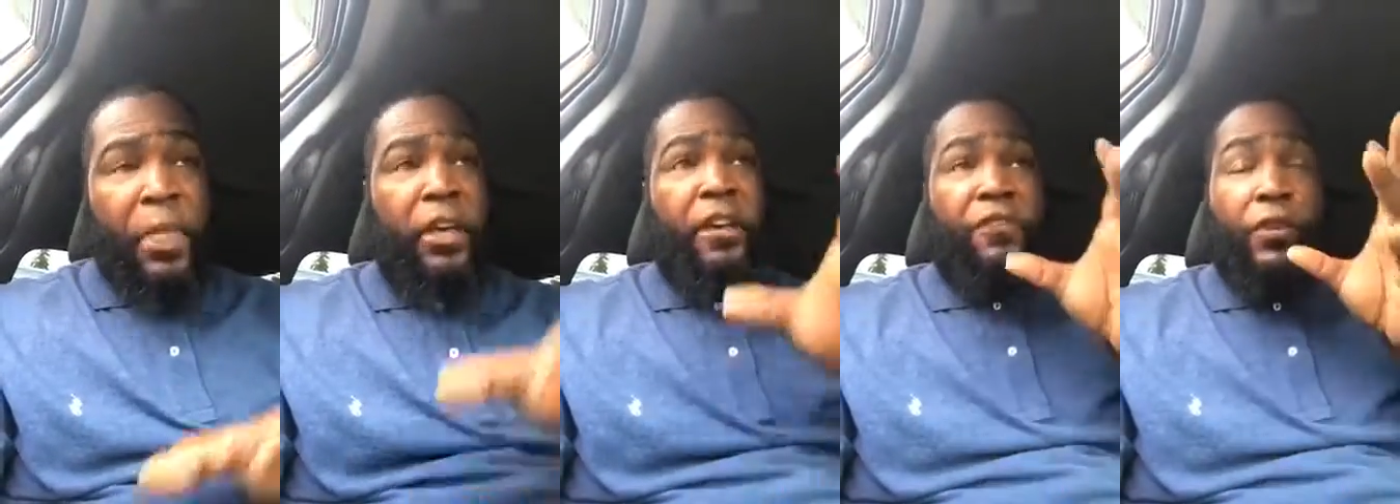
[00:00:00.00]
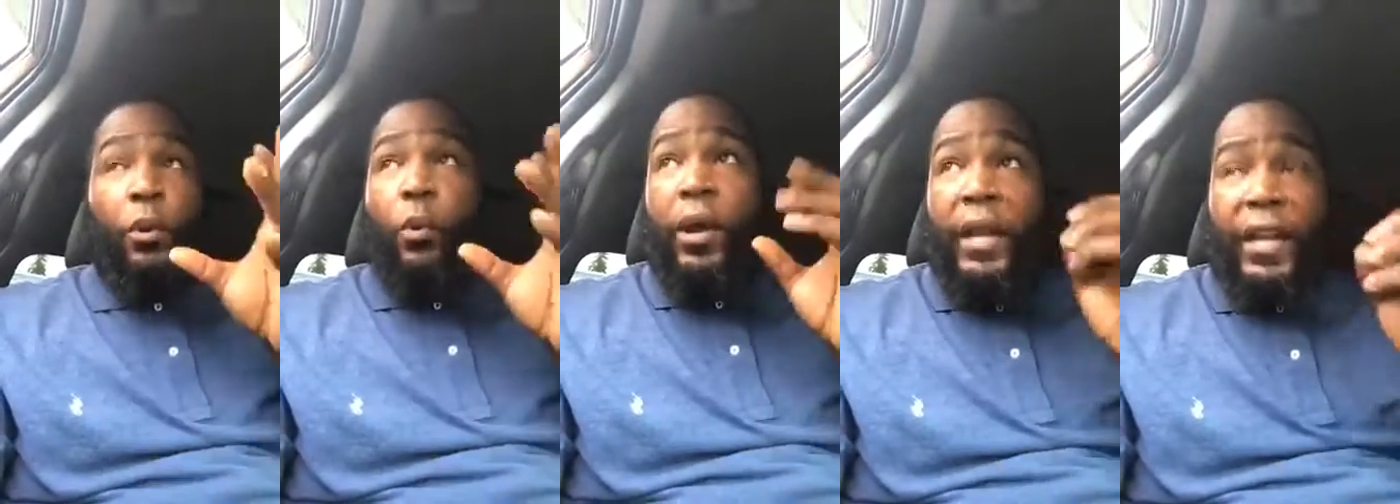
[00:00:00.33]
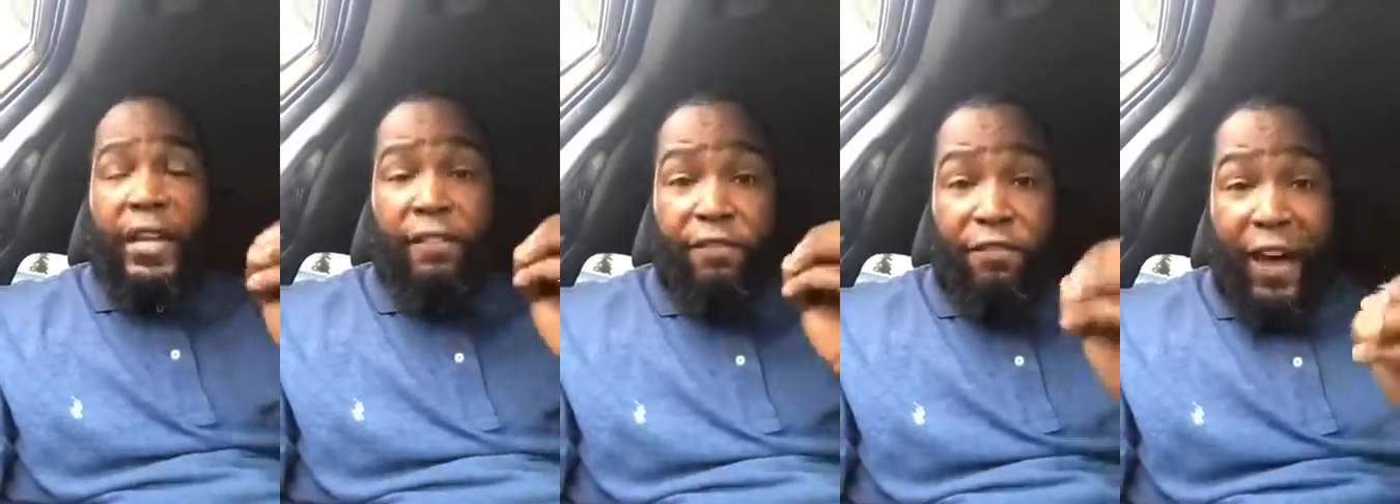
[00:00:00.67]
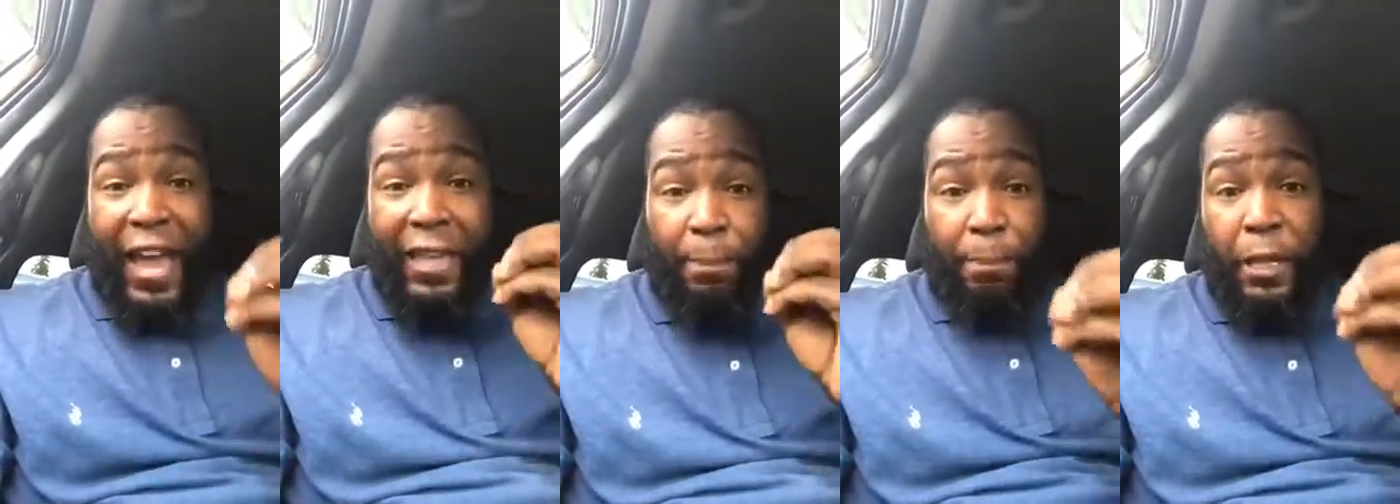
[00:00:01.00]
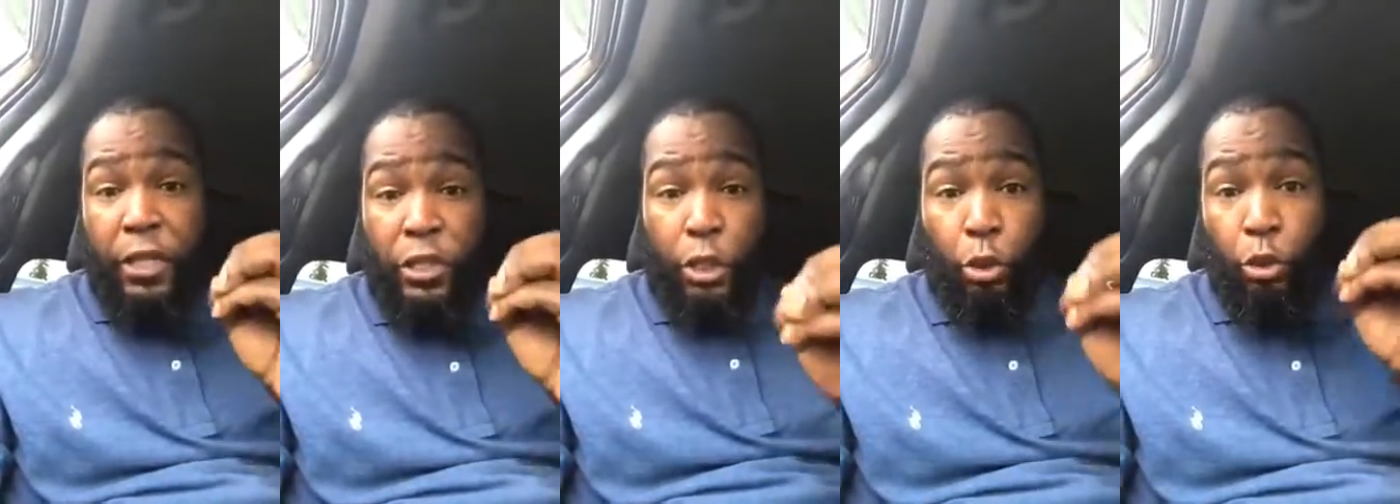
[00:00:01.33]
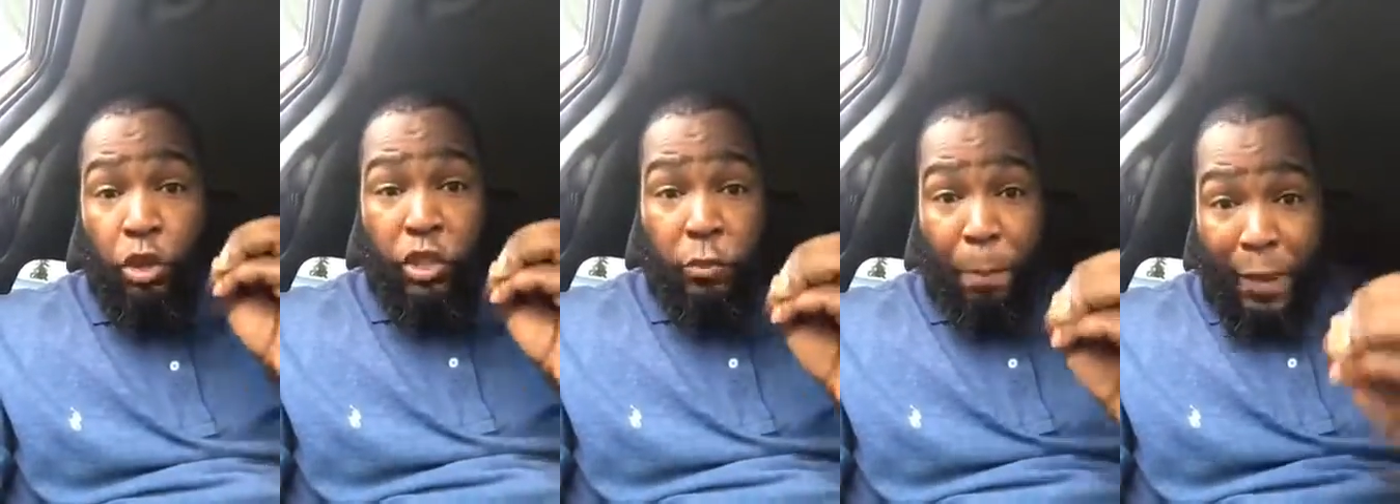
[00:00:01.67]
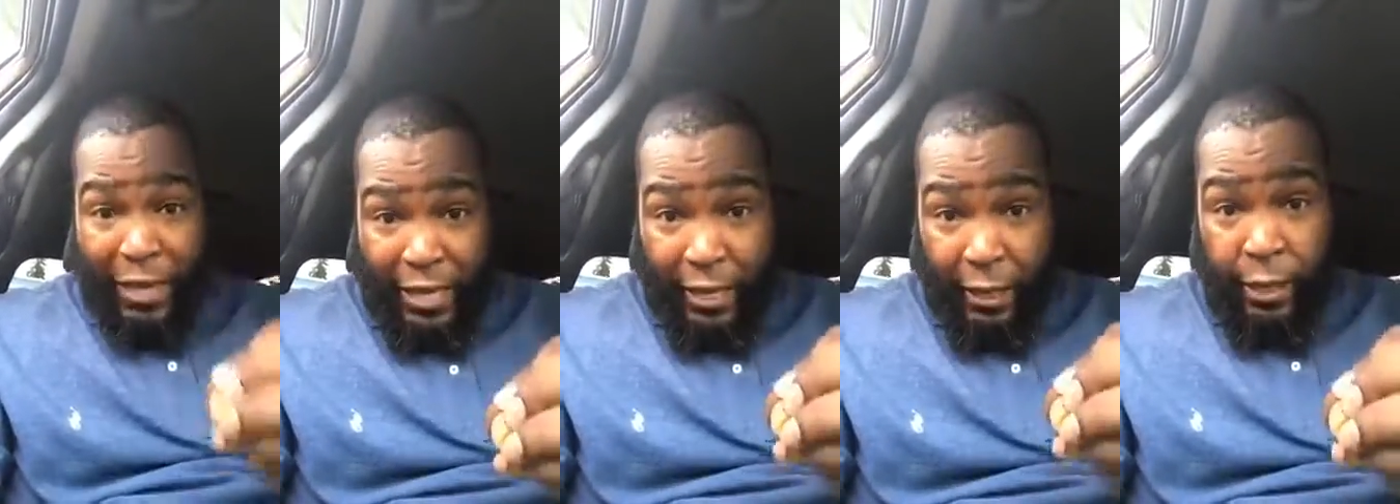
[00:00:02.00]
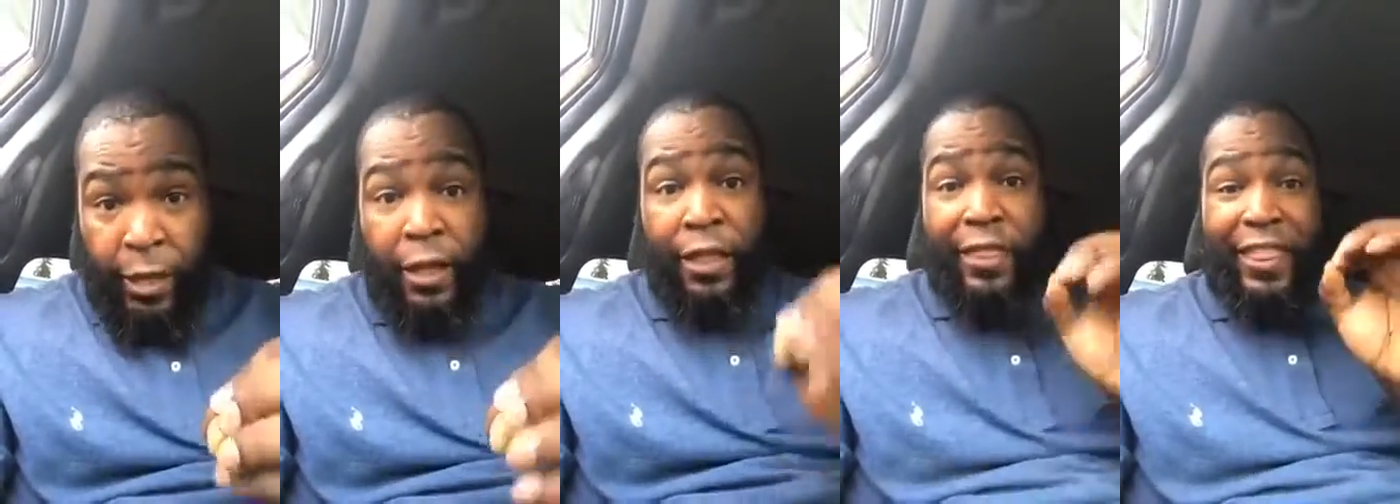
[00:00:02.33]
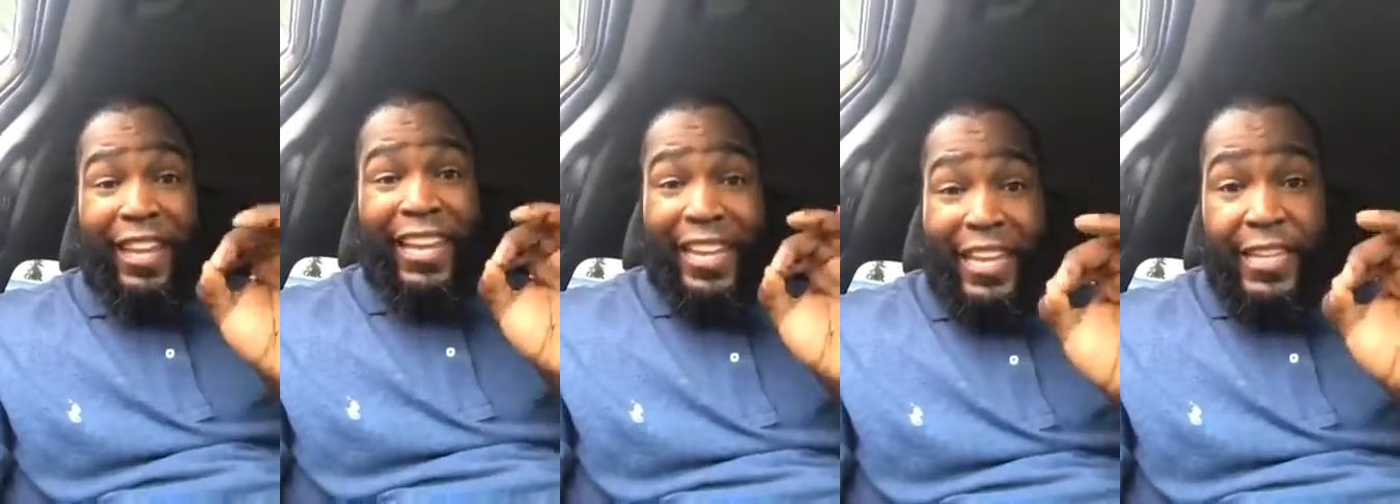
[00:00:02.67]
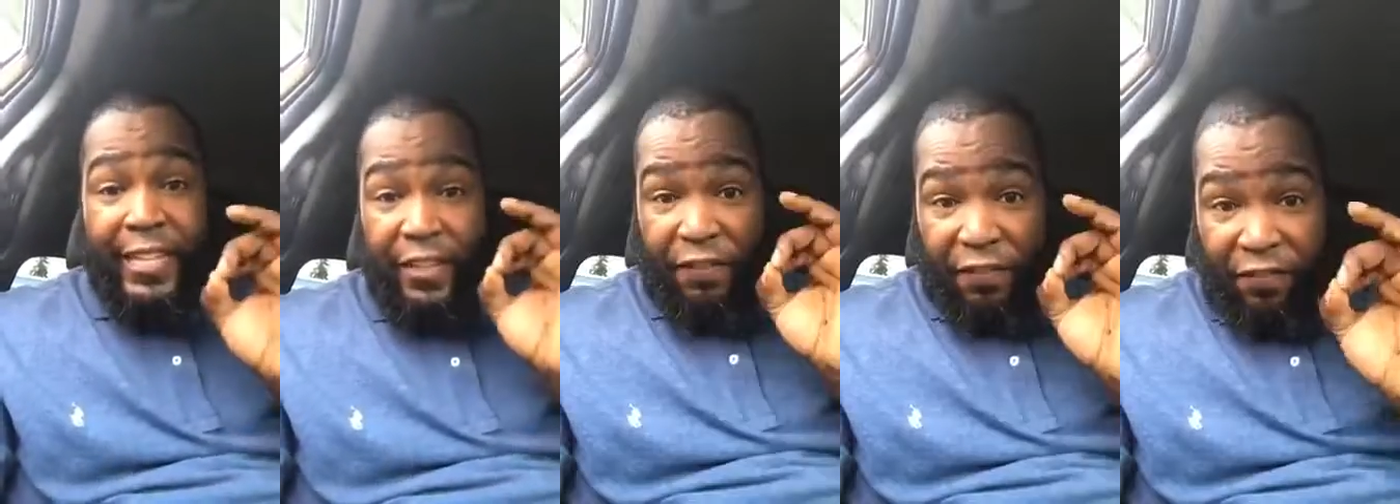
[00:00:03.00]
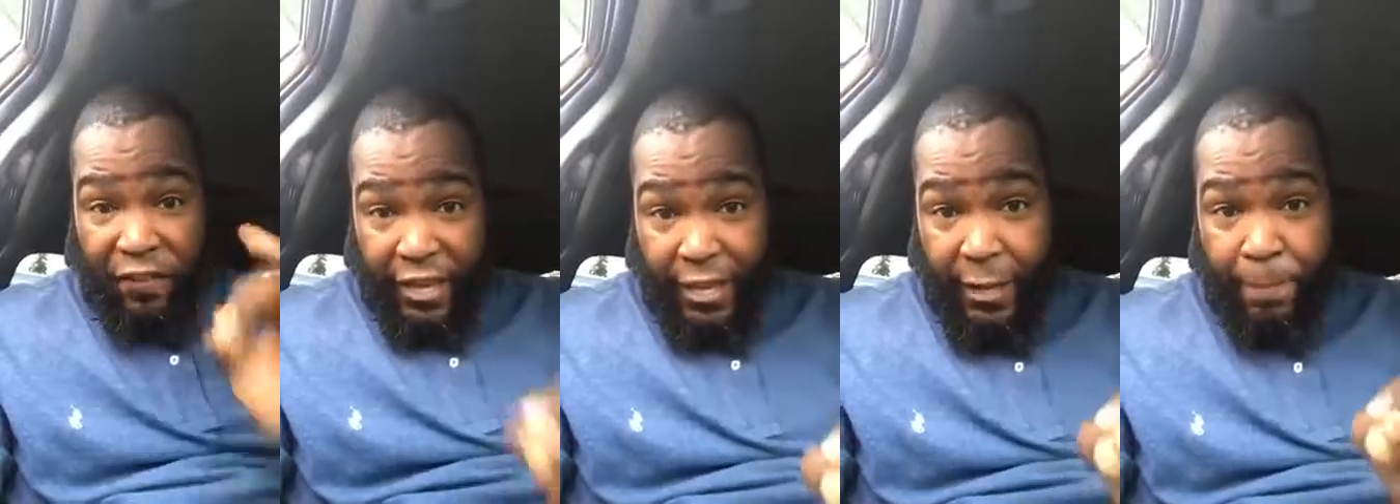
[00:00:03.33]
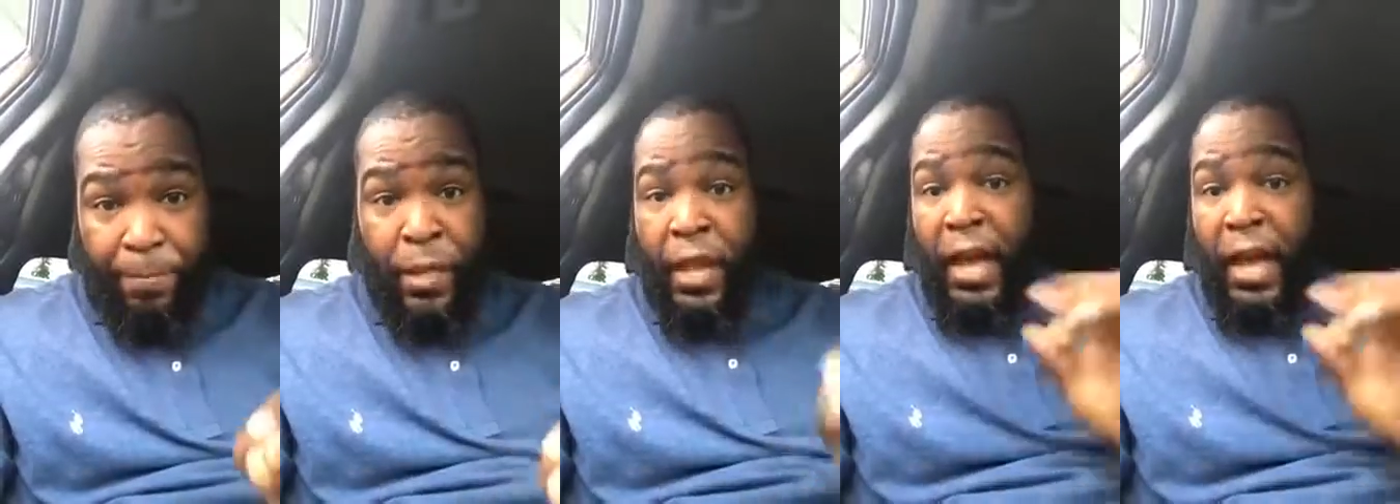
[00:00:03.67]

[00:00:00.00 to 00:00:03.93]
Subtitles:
If you want to invite me to speak, there is a fee.